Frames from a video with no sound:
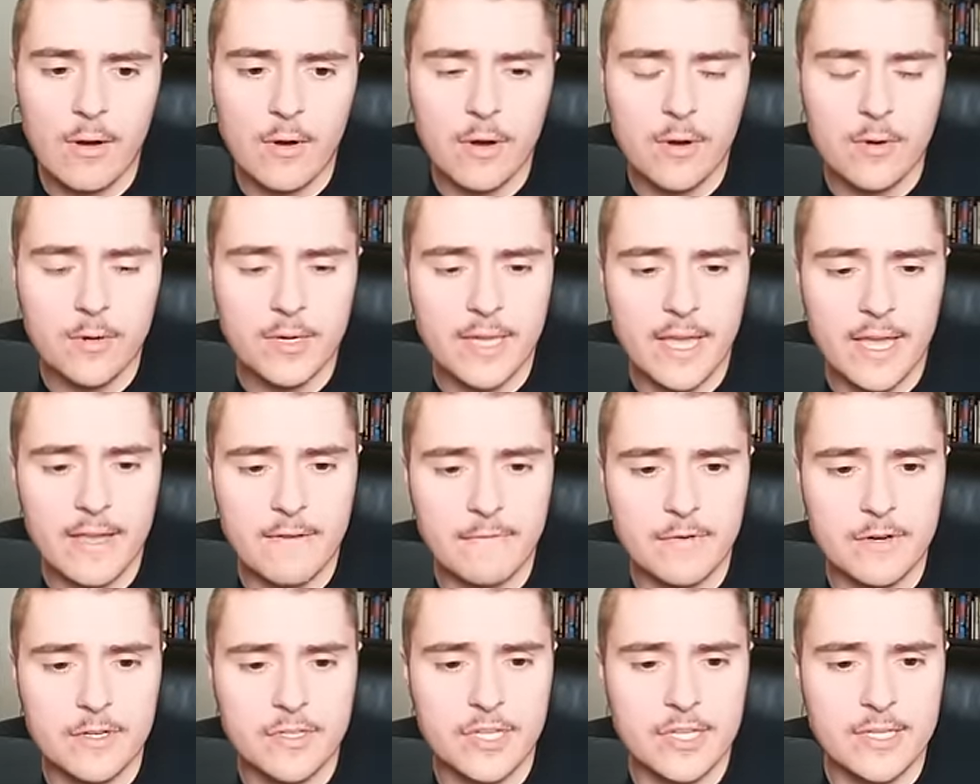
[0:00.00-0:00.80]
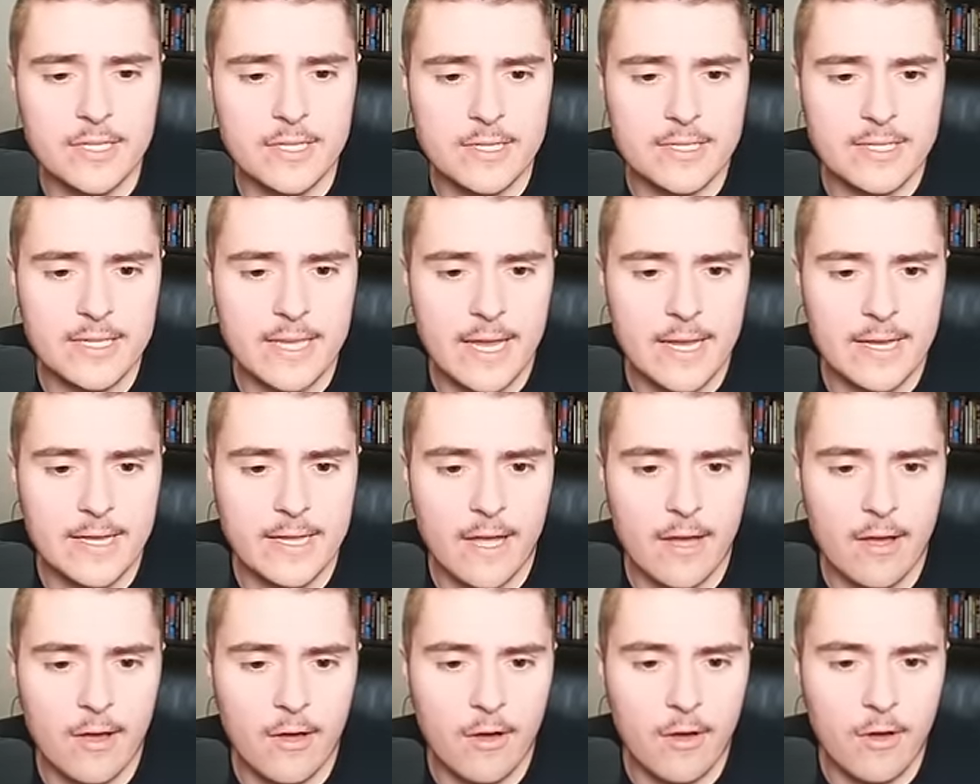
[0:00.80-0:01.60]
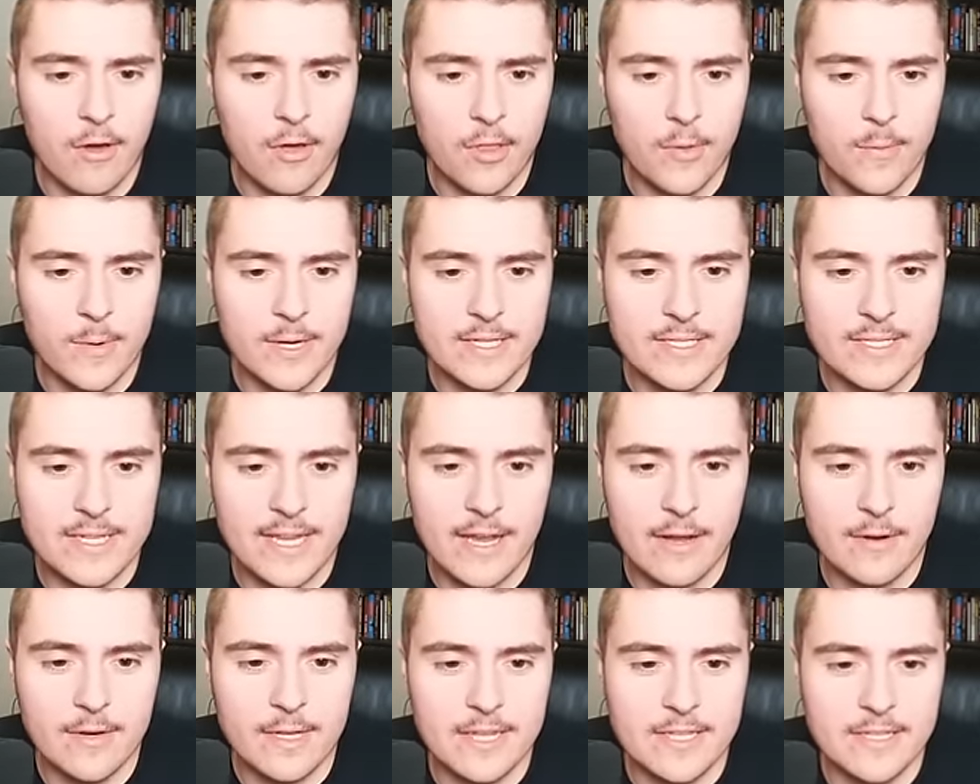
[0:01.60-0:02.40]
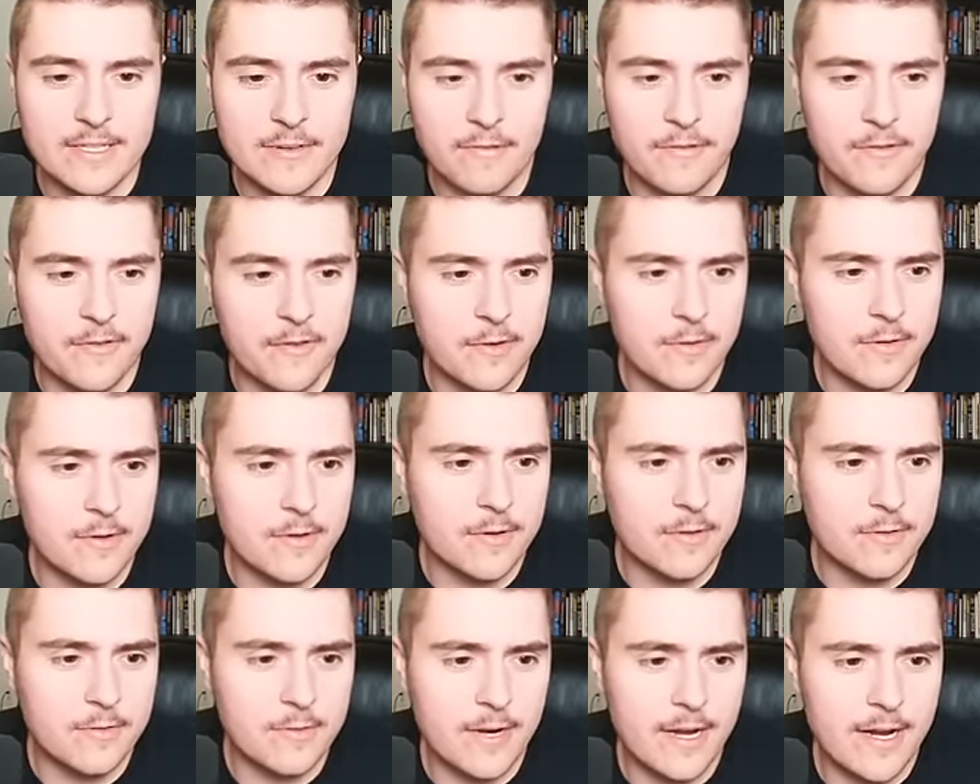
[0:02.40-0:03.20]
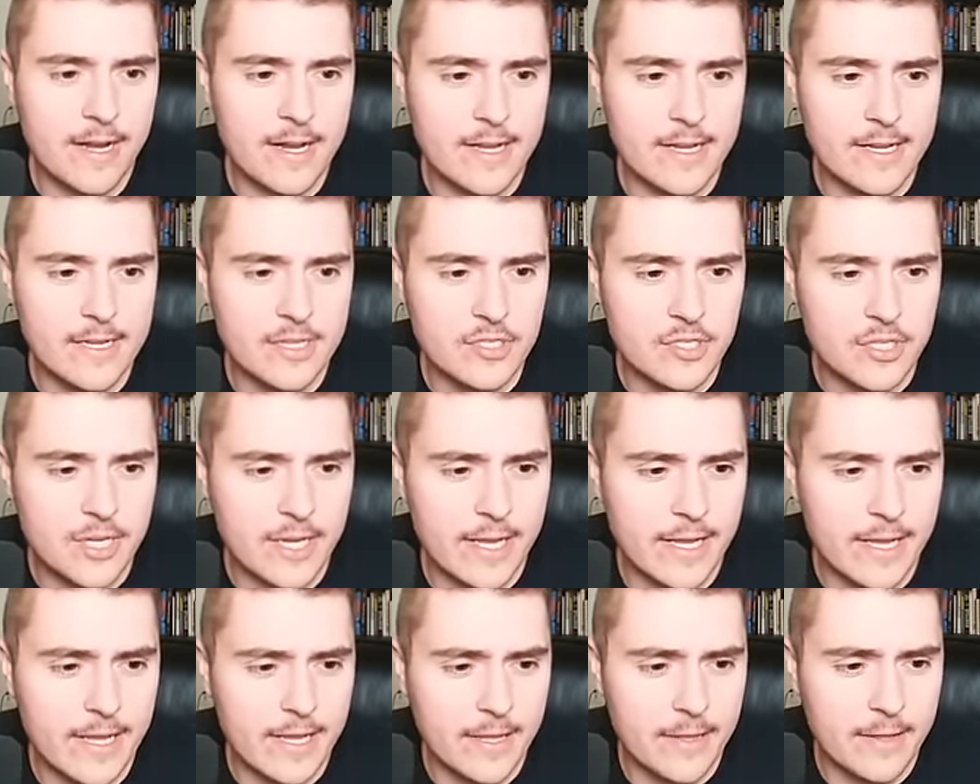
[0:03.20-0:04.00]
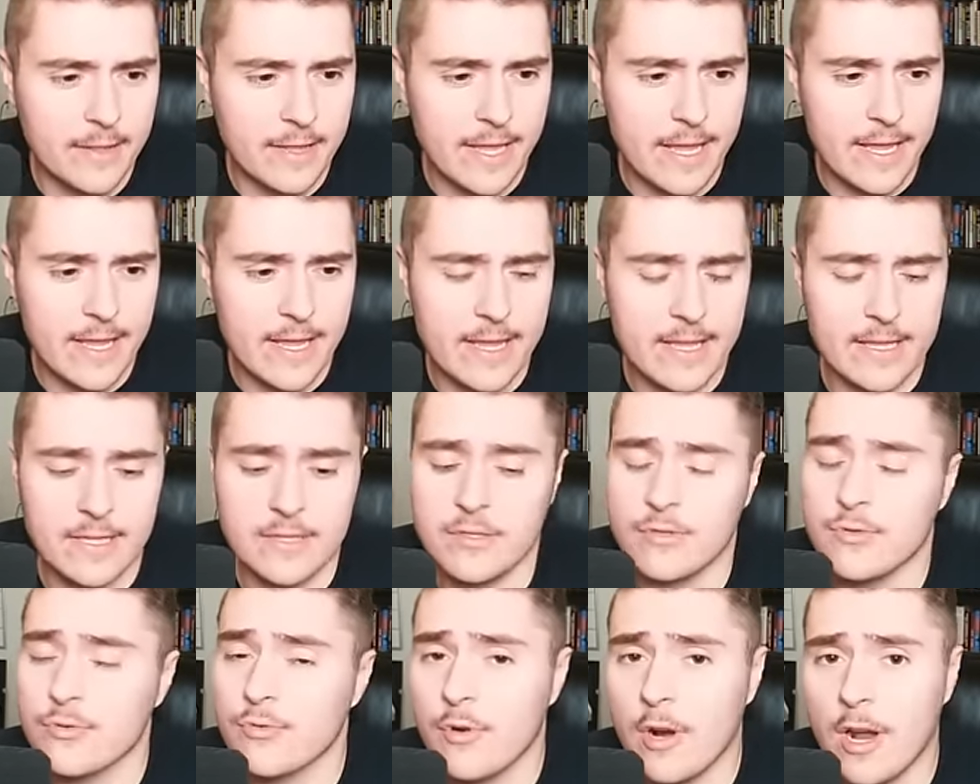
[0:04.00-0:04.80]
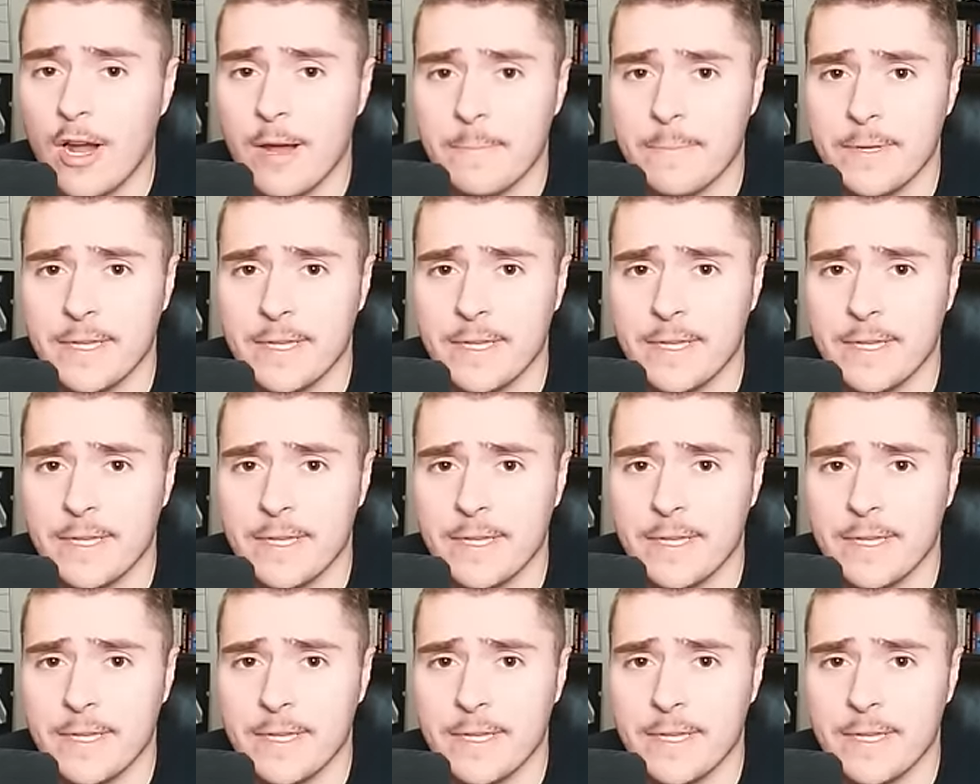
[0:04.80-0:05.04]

okay, Virginia Tech got all the way down into field goal range and they drop